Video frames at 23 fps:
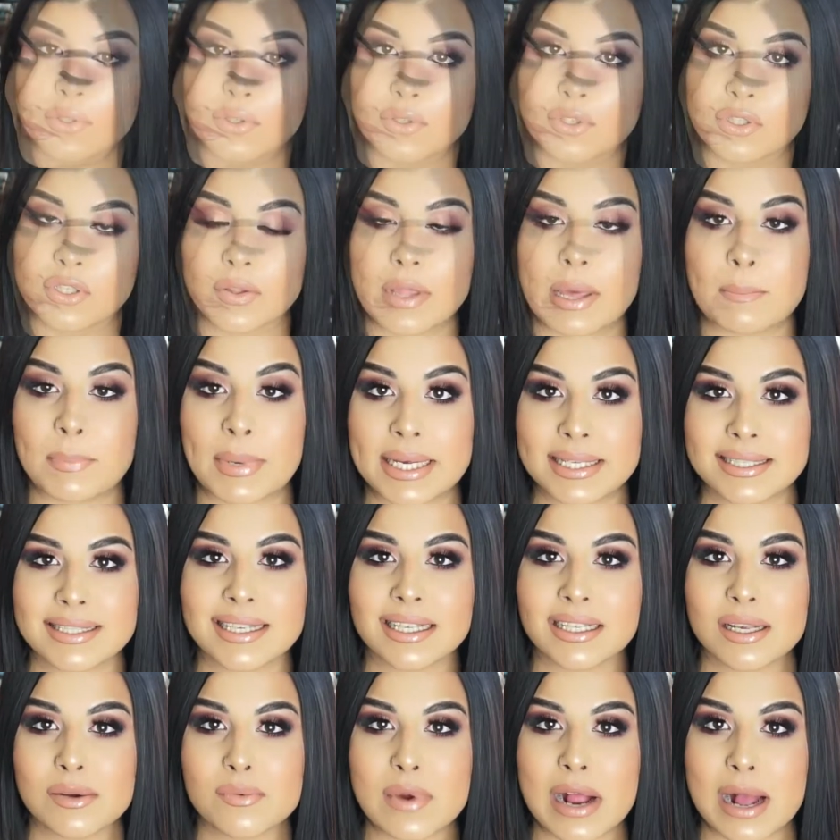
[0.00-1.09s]
So that
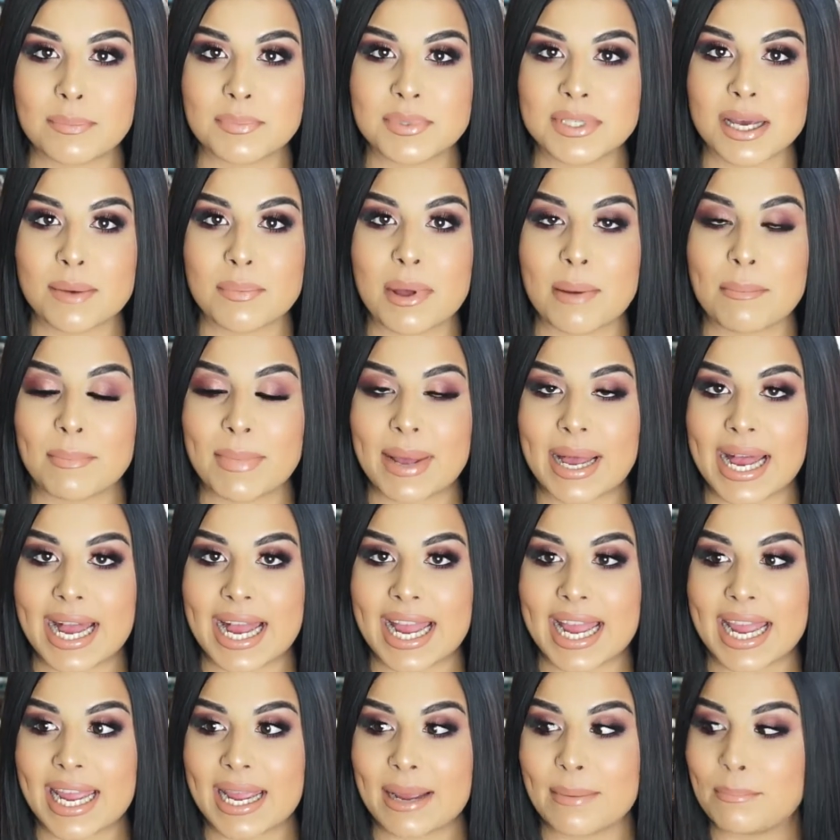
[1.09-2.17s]
basically wraps up
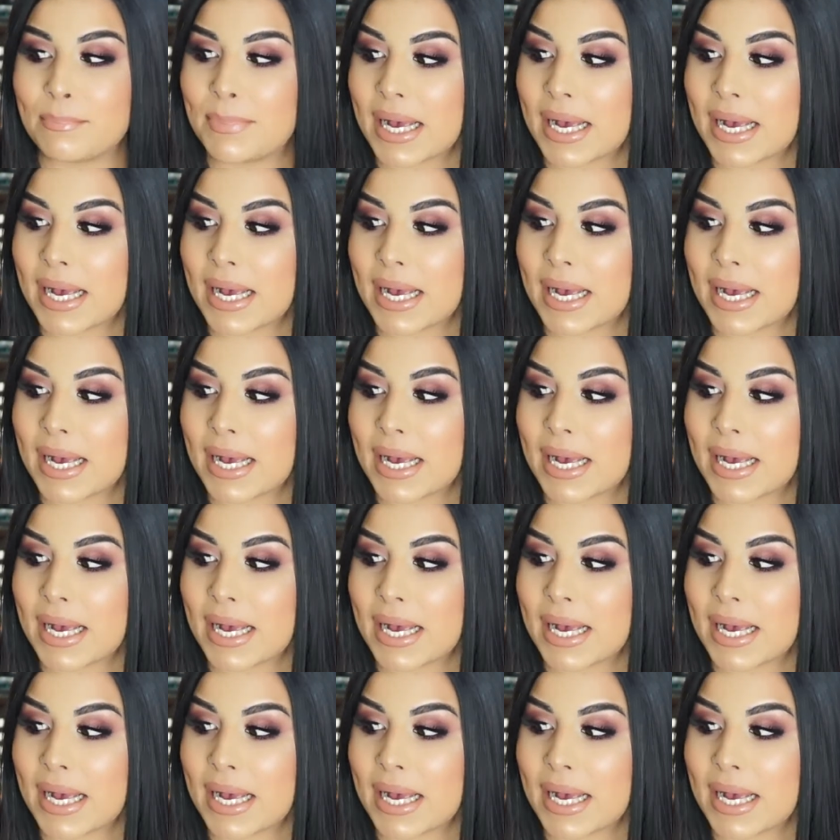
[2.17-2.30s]
my